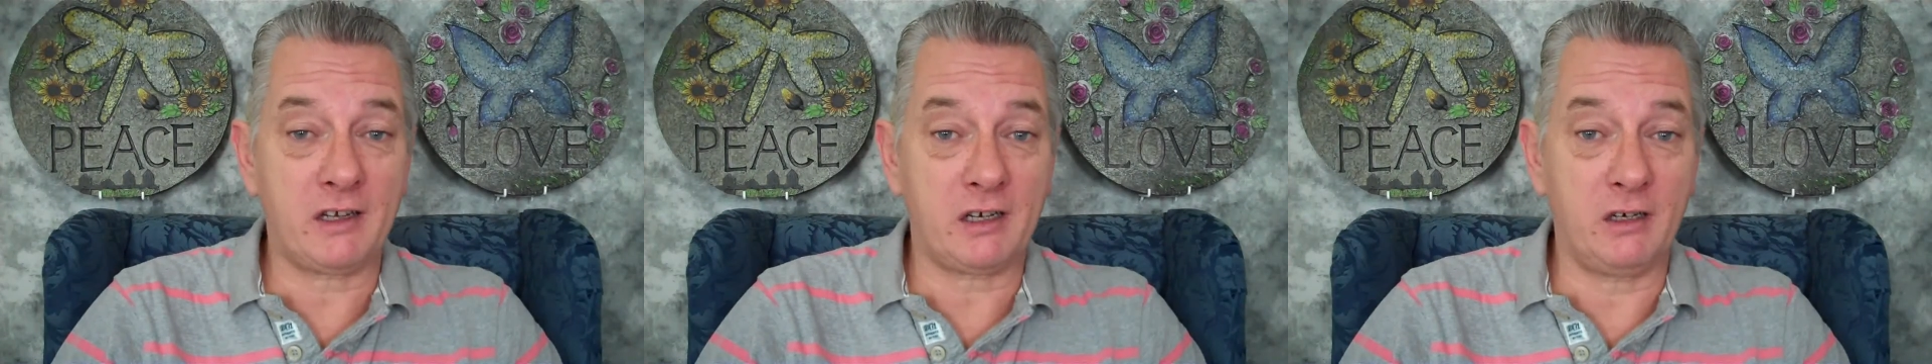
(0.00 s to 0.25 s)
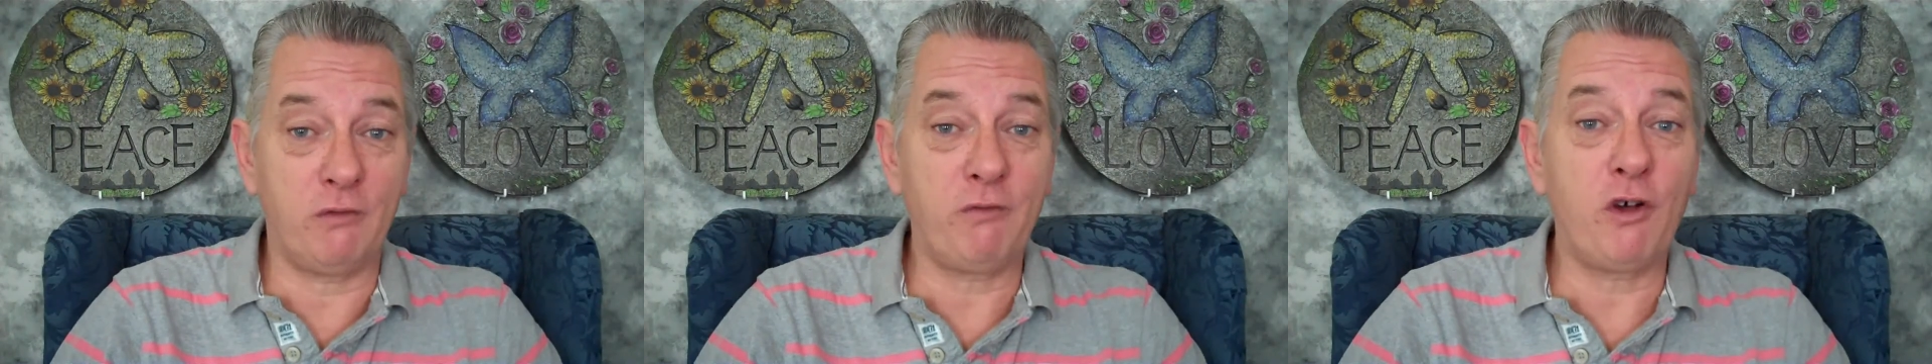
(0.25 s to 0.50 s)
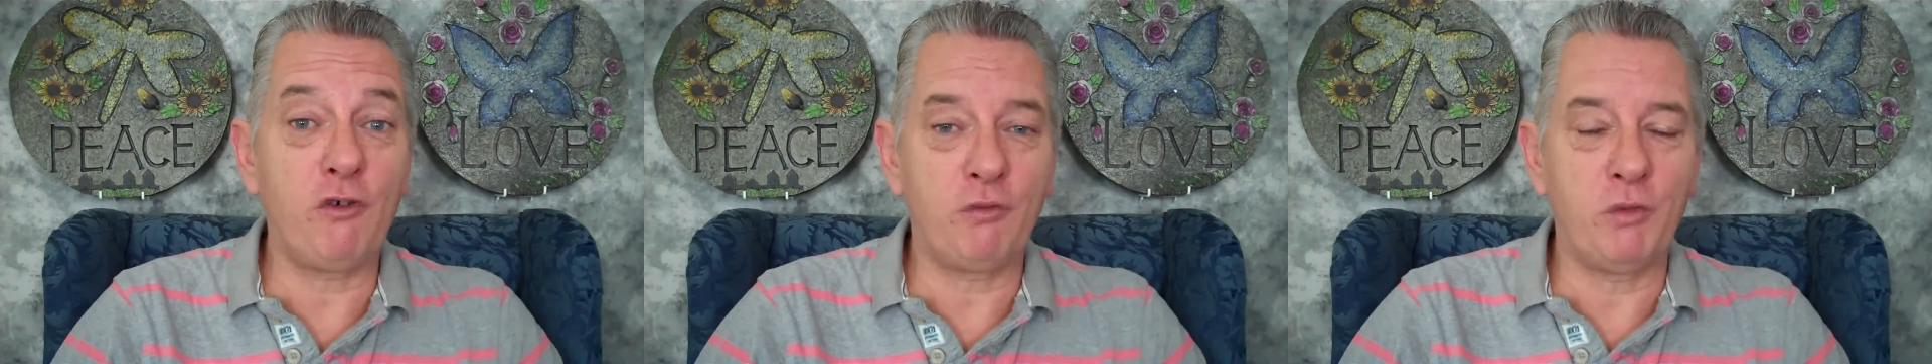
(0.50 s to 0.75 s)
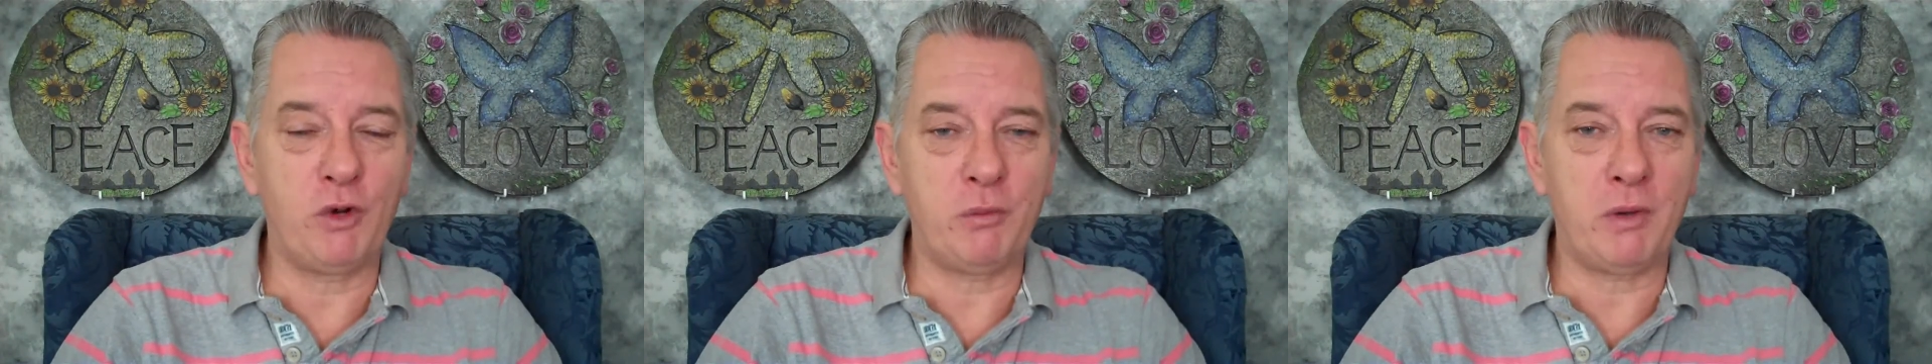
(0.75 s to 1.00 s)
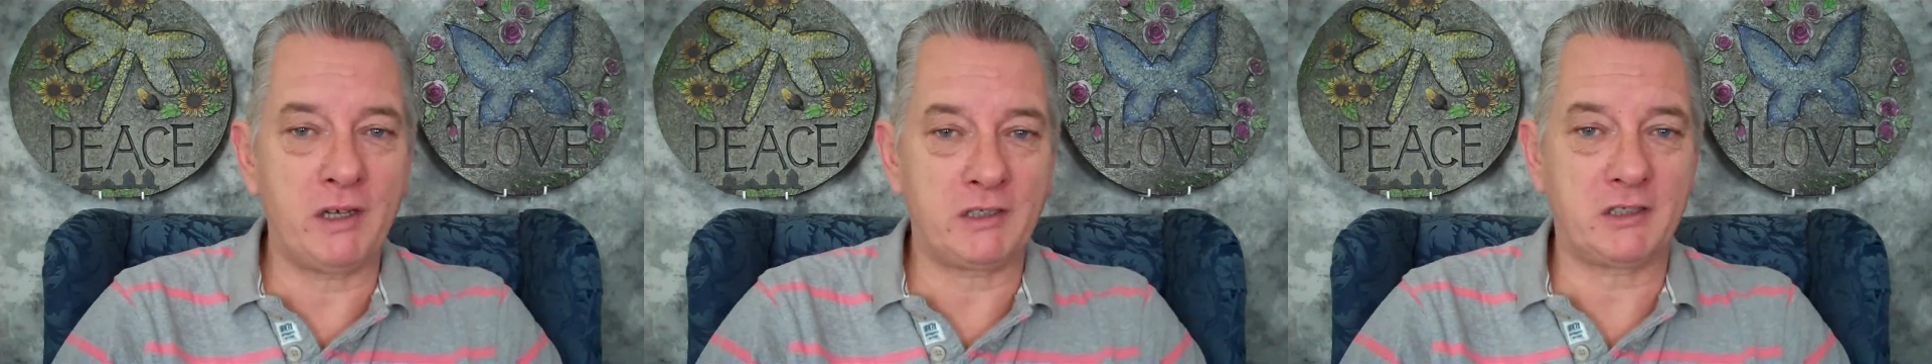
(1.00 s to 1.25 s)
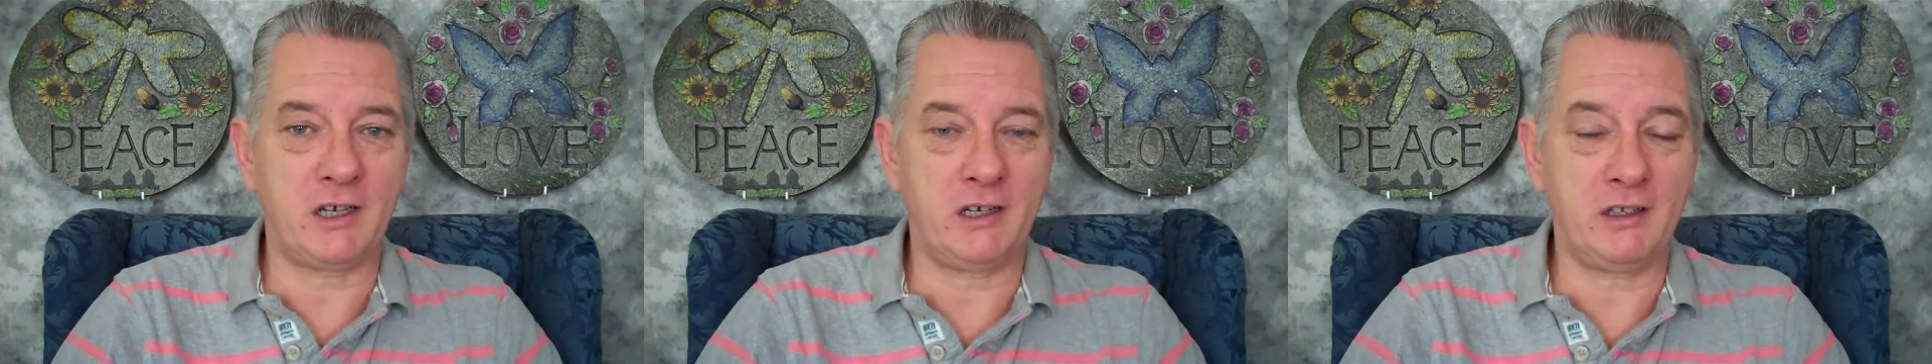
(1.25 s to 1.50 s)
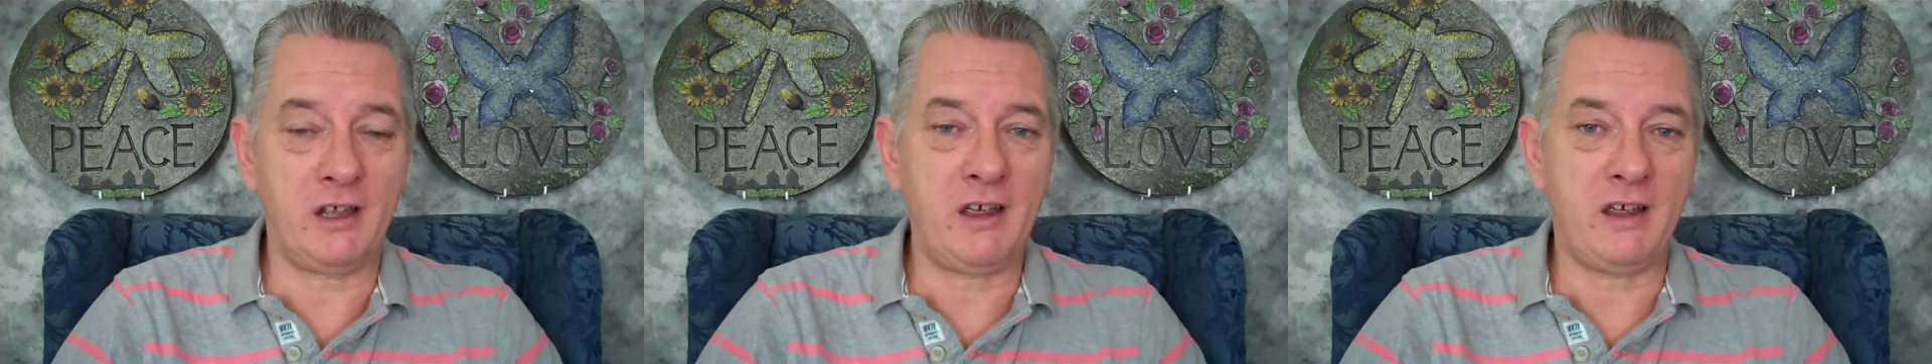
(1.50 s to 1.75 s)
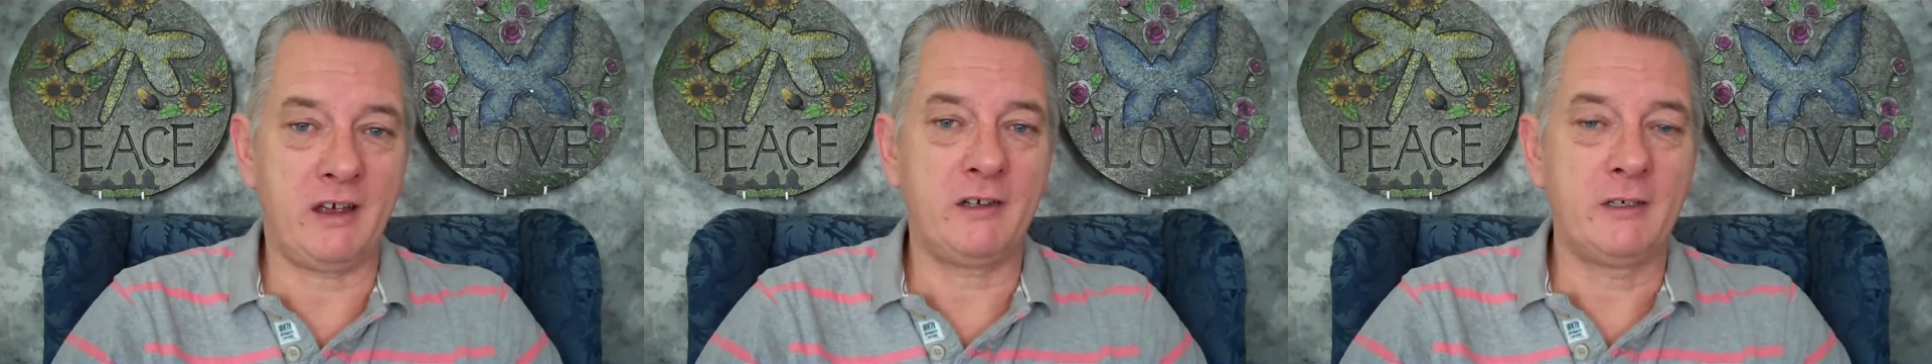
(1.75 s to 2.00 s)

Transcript: they can evolve more by staying there.